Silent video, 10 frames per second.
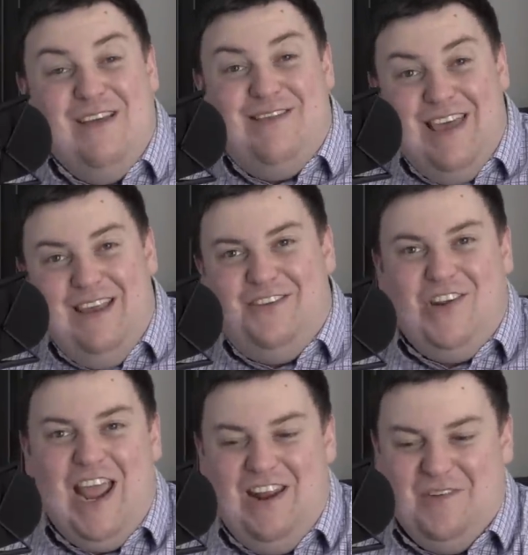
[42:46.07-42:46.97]
Things
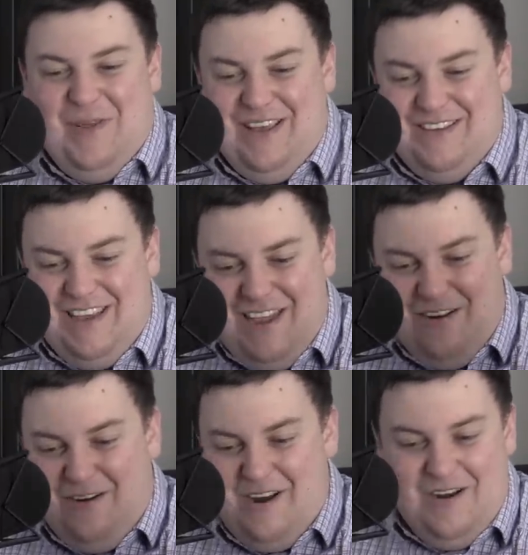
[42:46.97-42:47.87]
change, because a
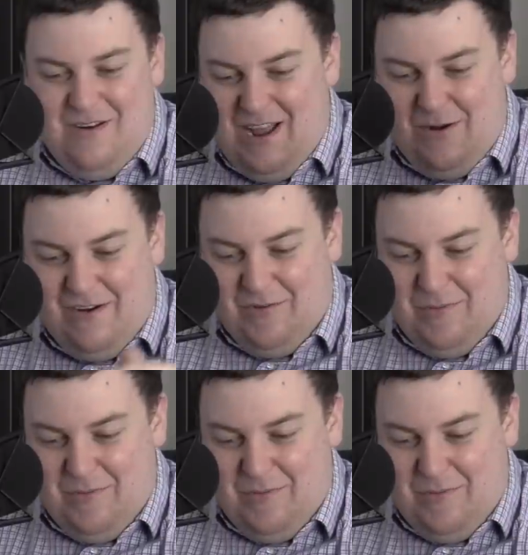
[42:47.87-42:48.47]
year and however